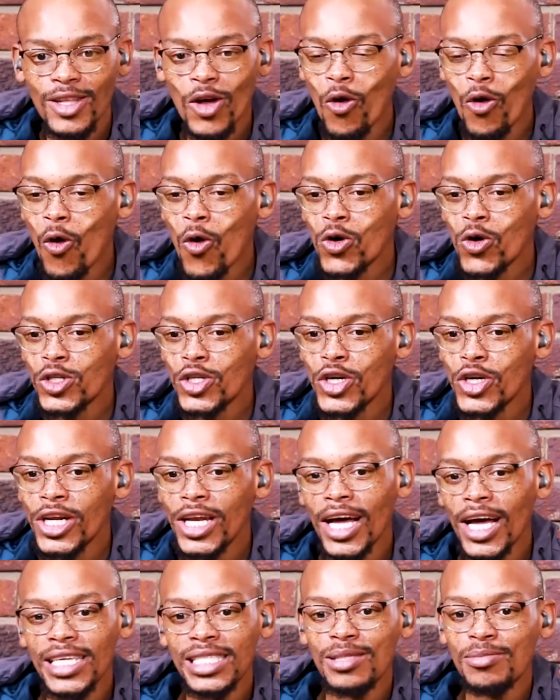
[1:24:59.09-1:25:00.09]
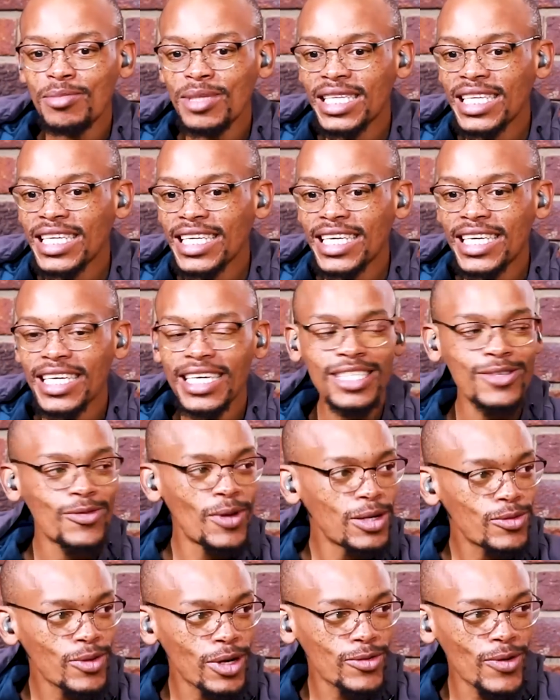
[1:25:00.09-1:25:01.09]
they called her last minute,
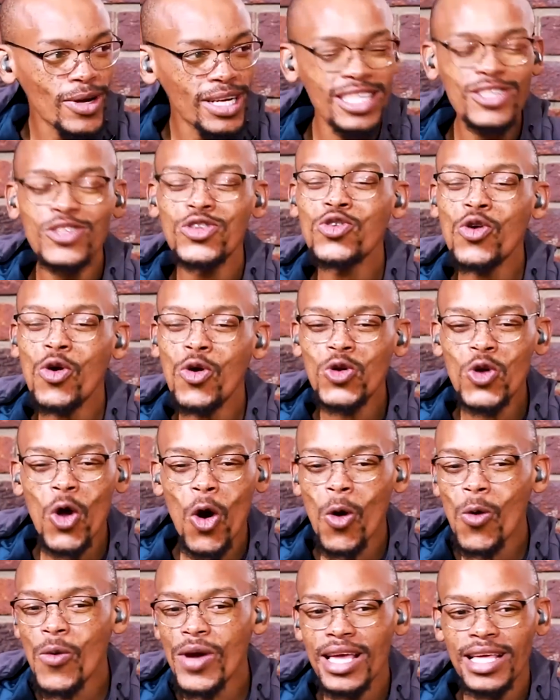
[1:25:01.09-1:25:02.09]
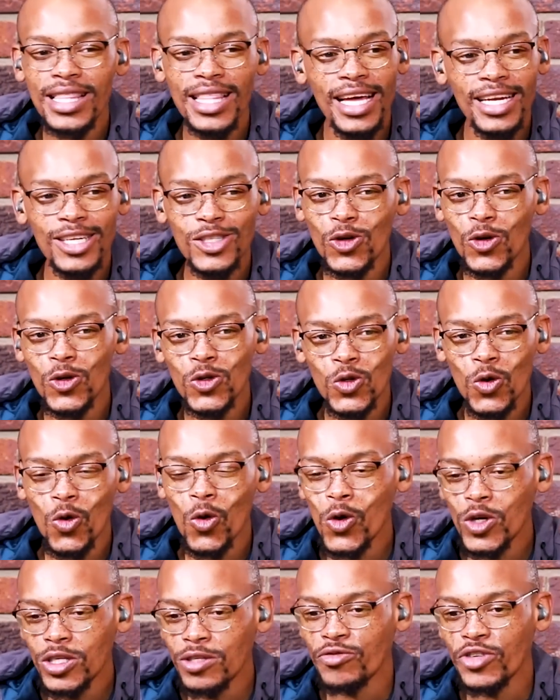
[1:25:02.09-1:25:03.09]
what, knowing that it's going to
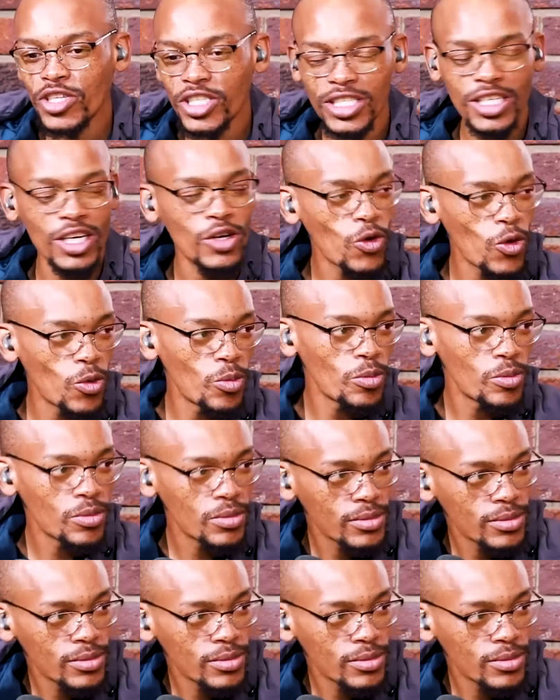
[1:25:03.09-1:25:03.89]
cause friction at home.